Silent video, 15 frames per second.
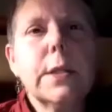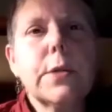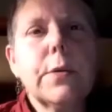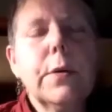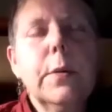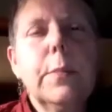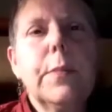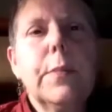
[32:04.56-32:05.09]

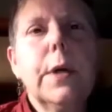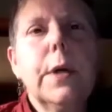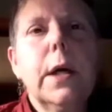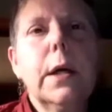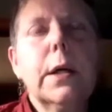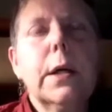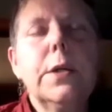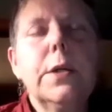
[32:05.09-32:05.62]
group.
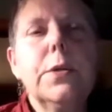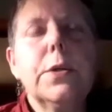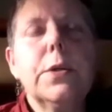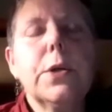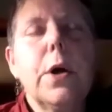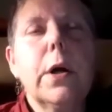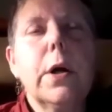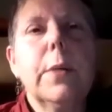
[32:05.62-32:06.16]
Can you
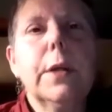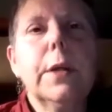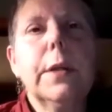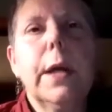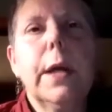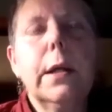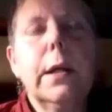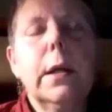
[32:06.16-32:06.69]
talk about
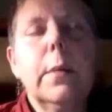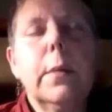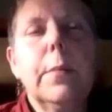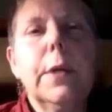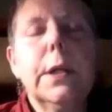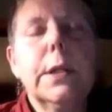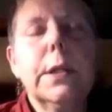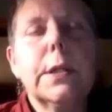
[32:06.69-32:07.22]
that a
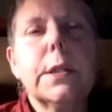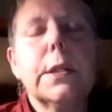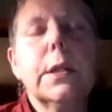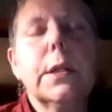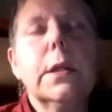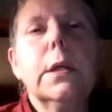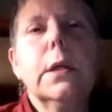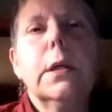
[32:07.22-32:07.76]
bit
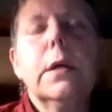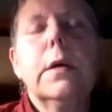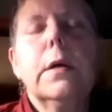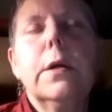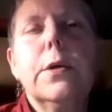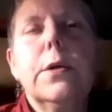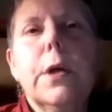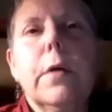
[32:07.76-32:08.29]

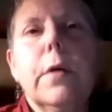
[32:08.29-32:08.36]
yourself?